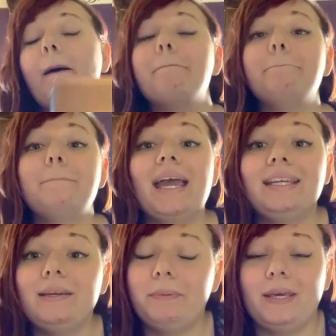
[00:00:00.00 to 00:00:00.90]

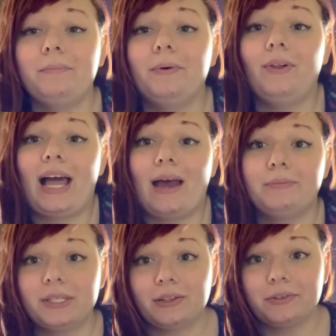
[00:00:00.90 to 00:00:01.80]
Many people
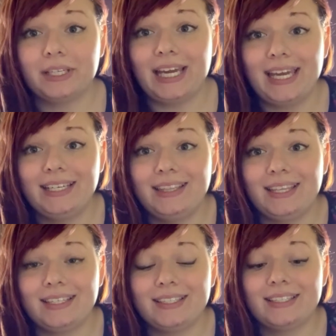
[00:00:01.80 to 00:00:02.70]
absolutely hated
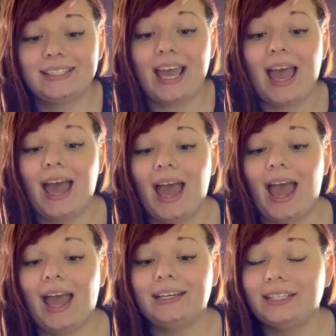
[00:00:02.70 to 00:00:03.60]
this,
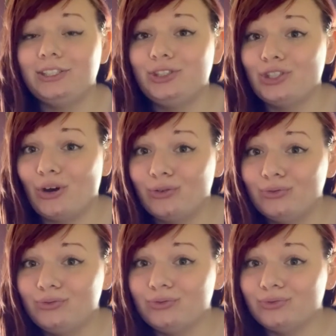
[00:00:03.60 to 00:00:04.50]
and I
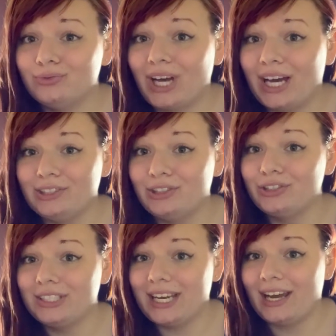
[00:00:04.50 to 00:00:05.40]
don't
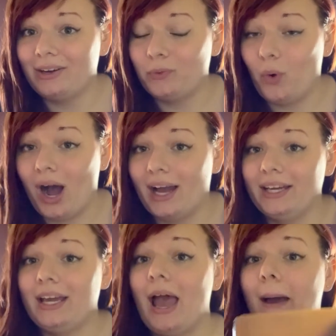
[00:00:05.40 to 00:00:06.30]
understand
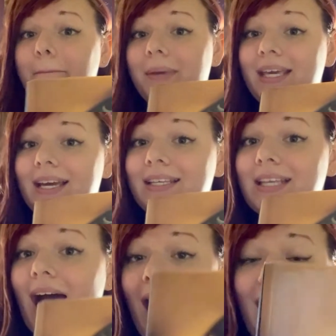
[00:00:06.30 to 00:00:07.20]
why,
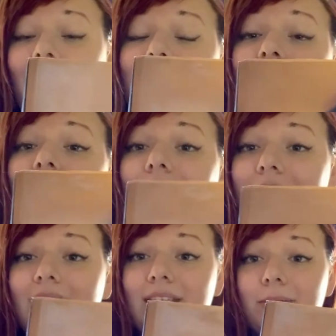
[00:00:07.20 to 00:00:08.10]
because I
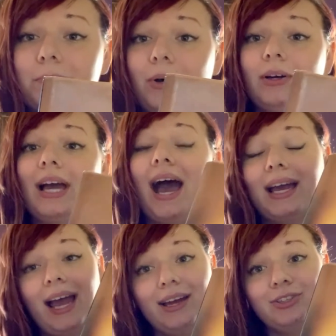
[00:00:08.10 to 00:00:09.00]
loved this book.
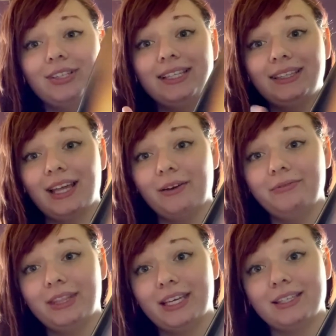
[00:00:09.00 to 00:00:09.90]
I actually
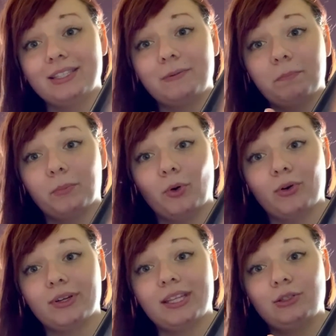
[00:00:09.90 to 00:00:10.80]
loved this
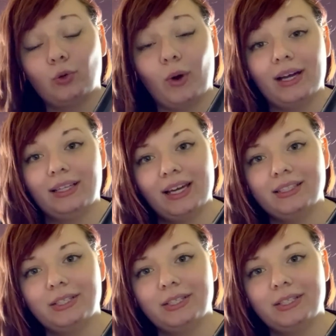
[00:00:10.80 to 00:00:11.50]
more than Twilight.